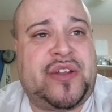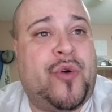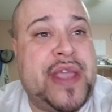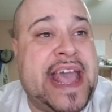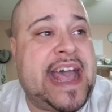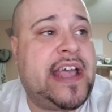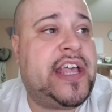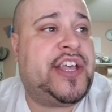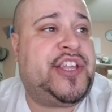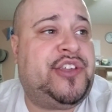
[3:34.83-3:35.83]
Oh yeah,
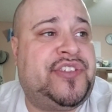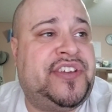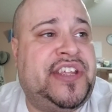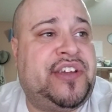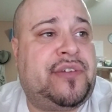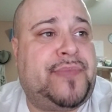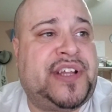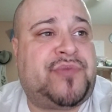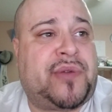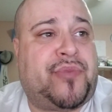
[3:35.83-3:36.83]
you didn't hear?
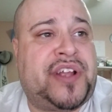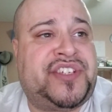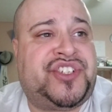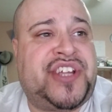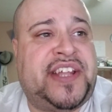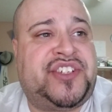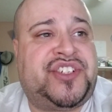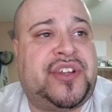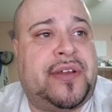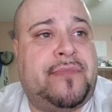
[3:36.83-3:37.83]
Benchmark prices
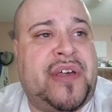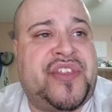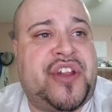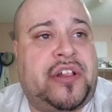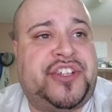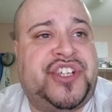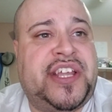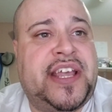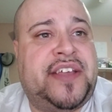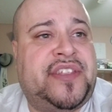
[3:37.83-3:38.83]
change
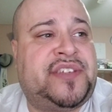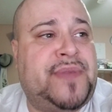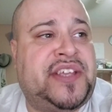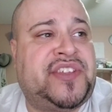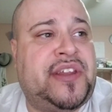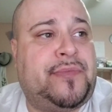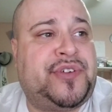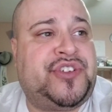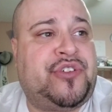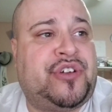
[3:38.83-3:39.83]
methodology. This makes the
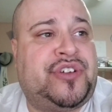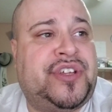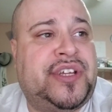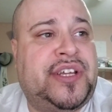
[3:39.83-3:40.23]
numbers you heard